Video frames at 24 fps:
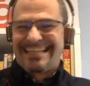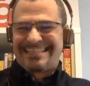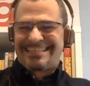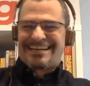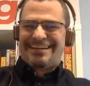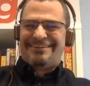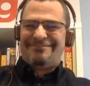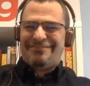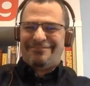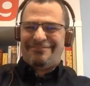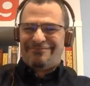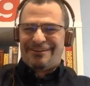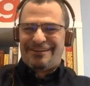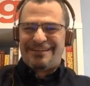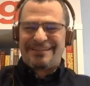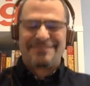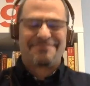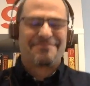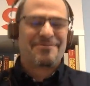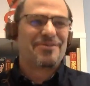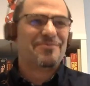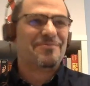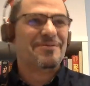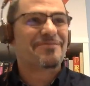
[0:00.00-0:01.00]
kind of a fun
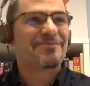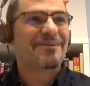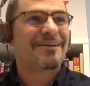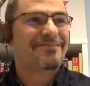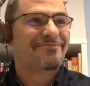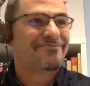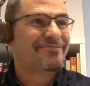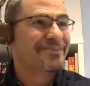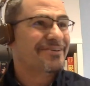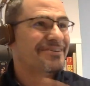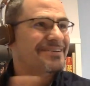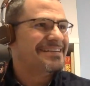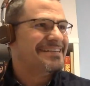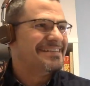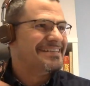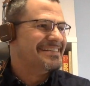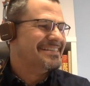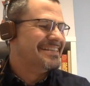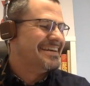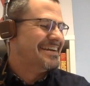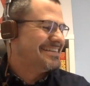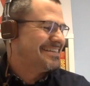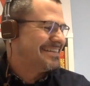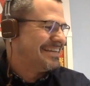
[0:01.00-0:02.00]
experiment. I'd forgotten he did
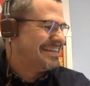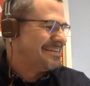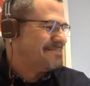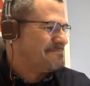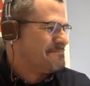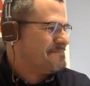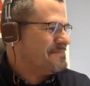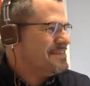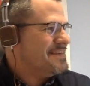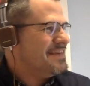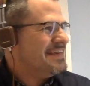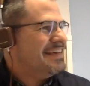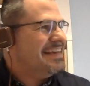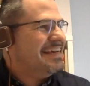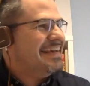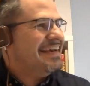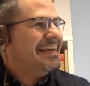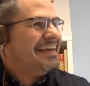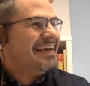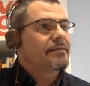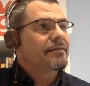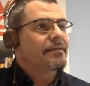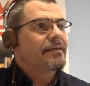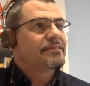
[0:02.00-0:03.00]
that, yeah.
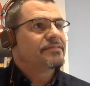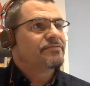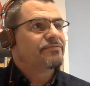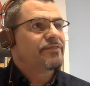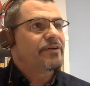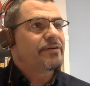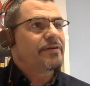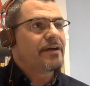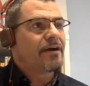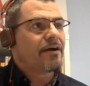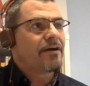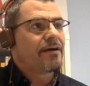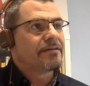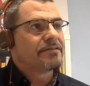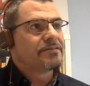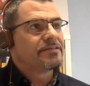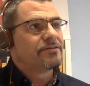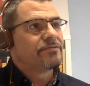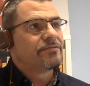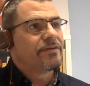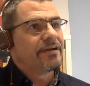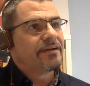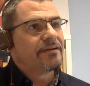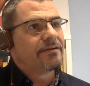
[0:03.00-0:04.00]
It's very hard to
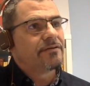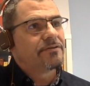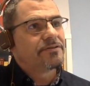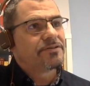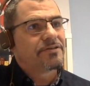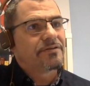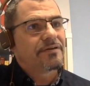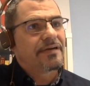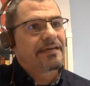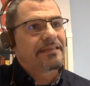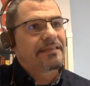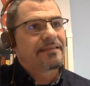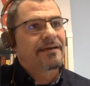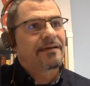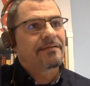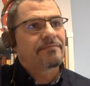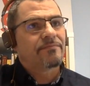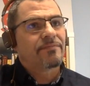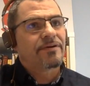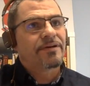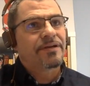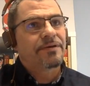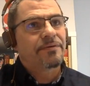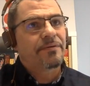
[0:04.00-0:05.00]
create a culture like that
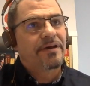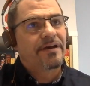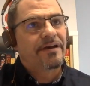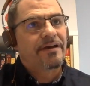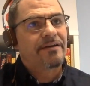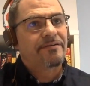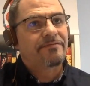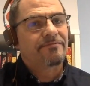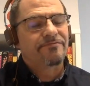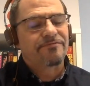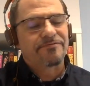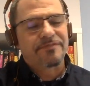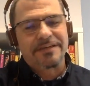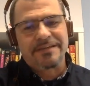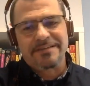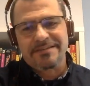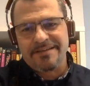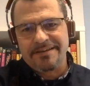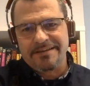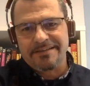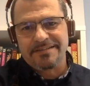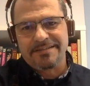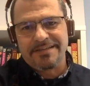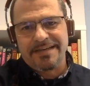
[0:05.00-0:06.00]
when you have things like
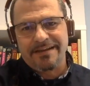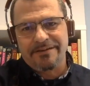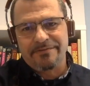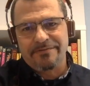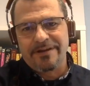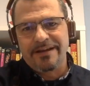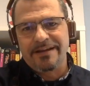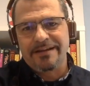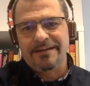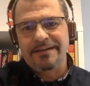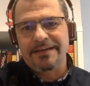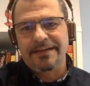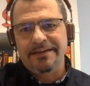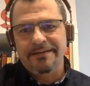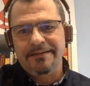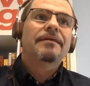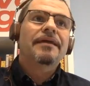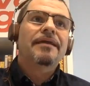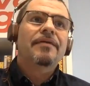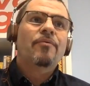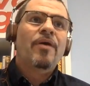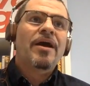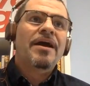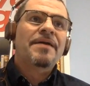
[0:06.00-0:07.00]
stack ranking. In a
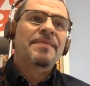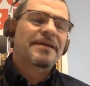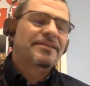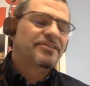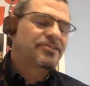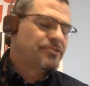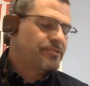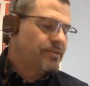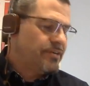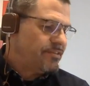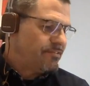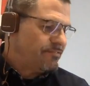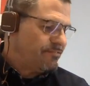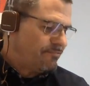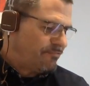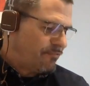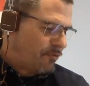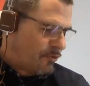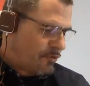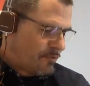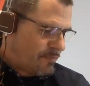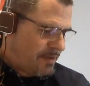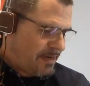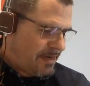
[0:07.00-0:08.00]
way, that's trying to
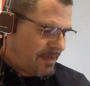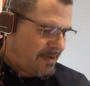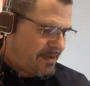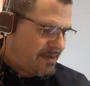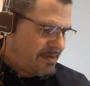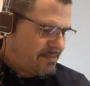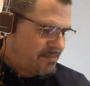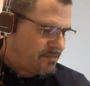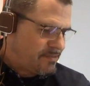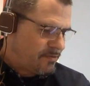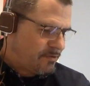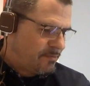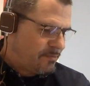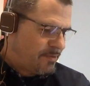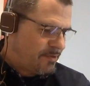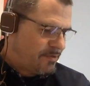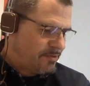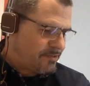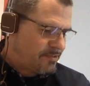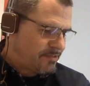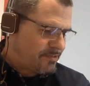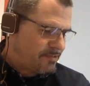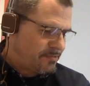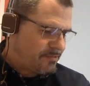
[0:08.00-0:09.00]
formalize
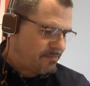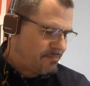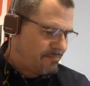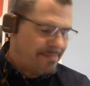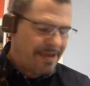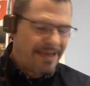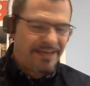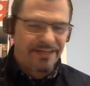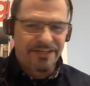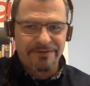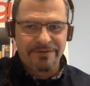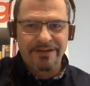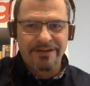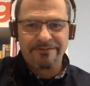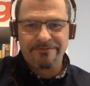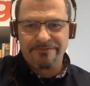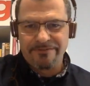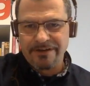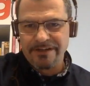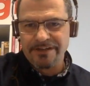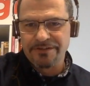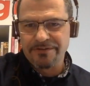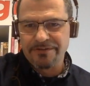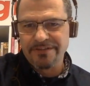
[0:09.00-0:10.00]
almost measuring for
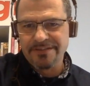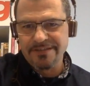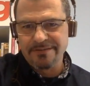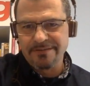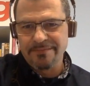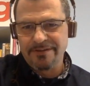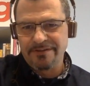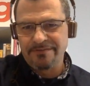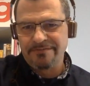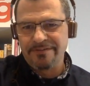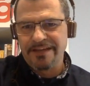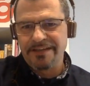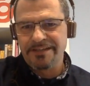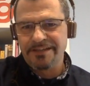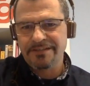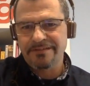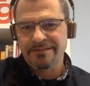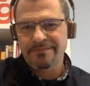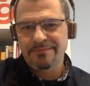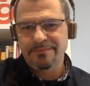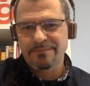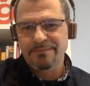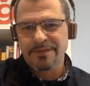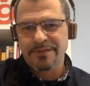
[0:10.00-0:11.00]
intrinsic motivation,
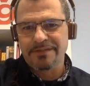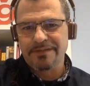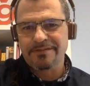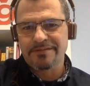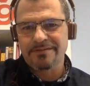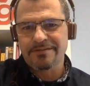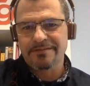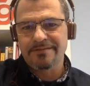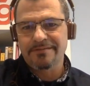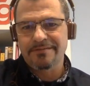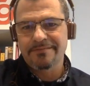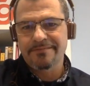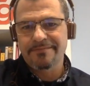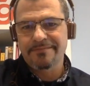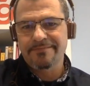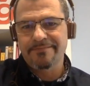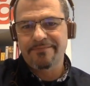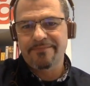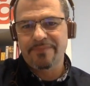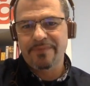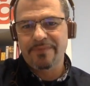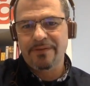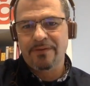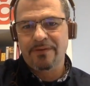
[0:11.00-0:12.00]
but
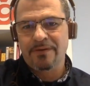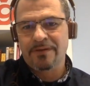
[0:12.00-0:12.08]
all it